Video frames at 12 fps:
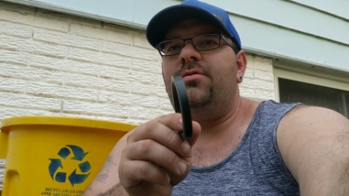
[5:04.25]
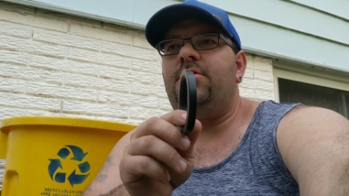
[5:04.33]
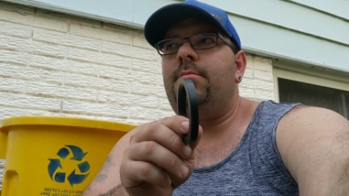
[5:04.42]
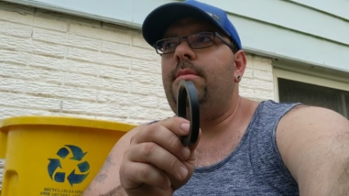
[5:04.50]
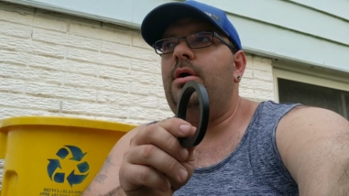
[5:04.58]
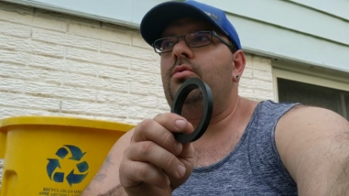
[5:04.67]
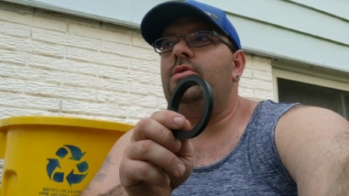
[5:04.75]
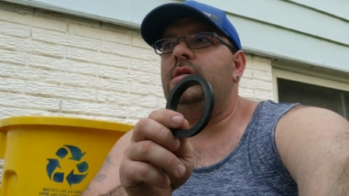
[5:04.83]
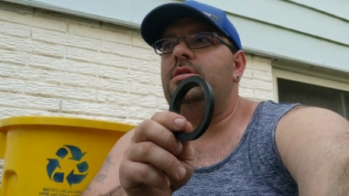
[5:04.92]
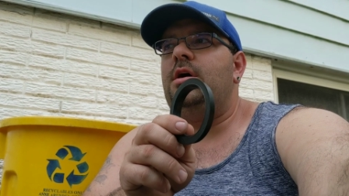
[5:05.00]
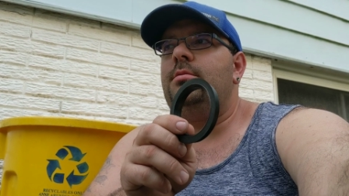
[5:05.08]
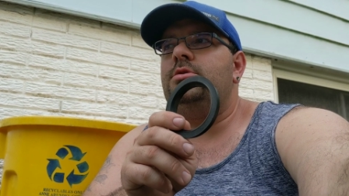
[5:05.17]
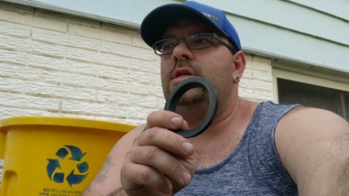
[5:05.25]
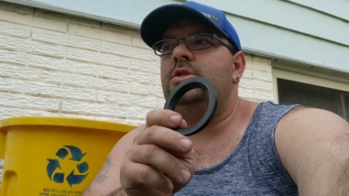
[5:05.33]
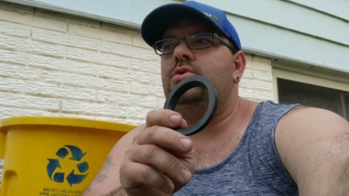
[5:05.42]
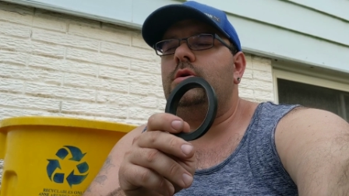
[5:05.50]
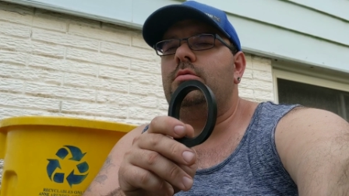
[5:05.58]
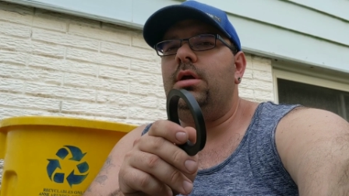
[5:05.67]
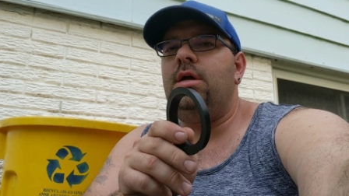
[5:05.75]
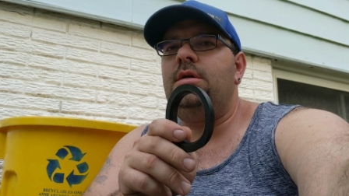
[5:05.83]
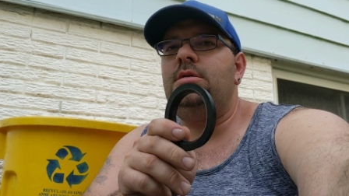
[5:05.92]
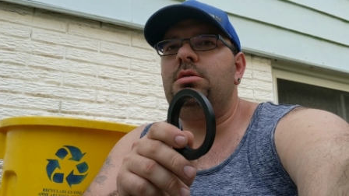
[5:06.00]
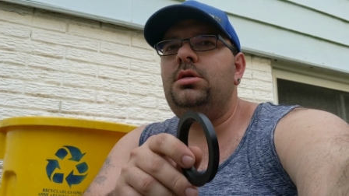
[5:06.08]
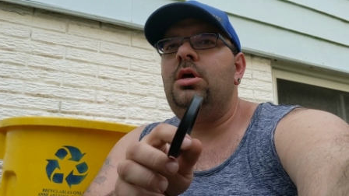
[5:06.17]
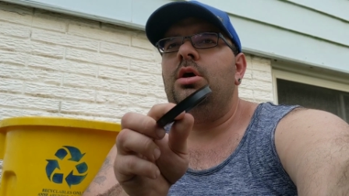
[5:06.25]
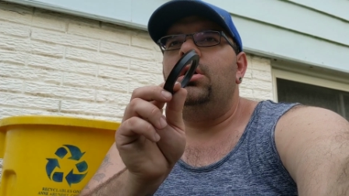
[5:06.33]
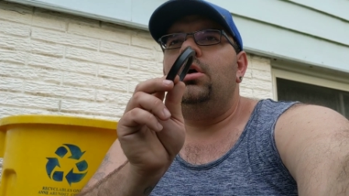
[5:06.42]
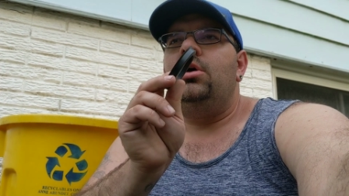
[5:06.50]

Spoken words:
enough to melt these hub-centric rings,